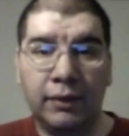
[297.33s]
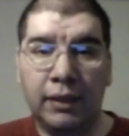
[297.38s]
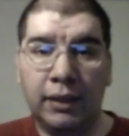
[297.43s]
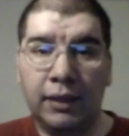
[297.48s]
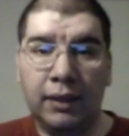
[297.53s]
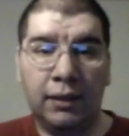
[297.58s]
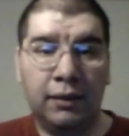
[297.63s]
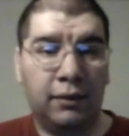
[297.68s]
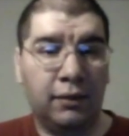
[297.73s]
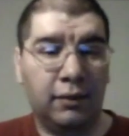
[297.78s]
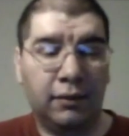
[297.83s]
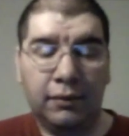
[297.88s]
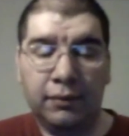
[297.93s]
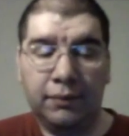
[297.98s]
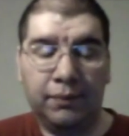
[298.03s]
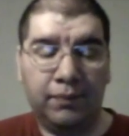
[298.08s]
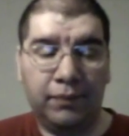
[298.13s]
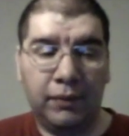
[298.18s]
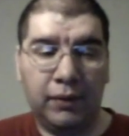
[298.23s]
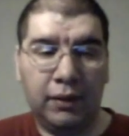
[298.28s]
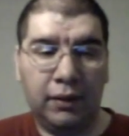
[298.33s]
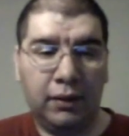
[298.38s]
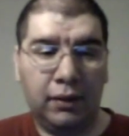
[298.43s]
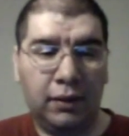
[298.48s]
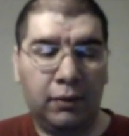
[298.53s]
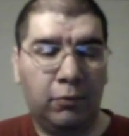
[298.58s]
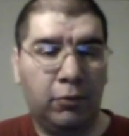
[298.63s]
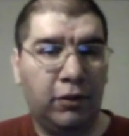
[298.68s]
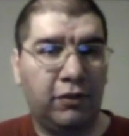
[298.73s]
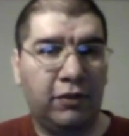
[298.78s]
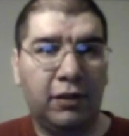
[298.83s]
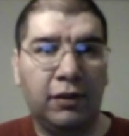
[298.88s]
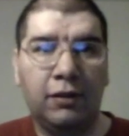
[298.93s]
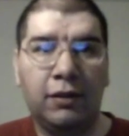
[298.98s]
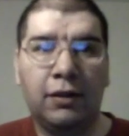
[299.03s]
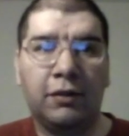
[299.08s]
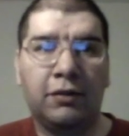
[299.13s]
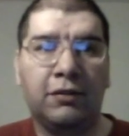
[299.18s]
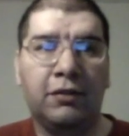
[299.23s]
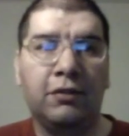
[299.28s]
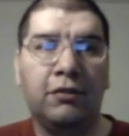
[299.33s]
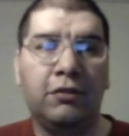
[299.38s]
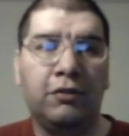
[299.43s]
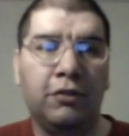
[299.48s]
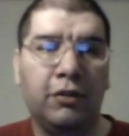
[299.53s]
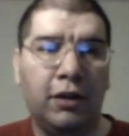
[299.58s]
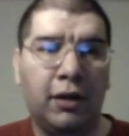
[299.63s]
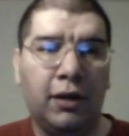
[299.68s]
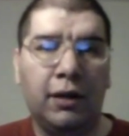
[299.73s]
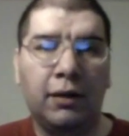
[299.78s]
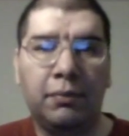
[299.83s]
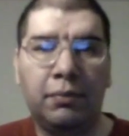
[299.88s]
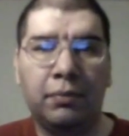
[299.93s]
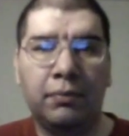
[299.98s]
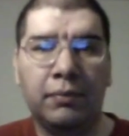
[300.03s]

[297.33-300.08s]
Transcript: and, and once he lost his job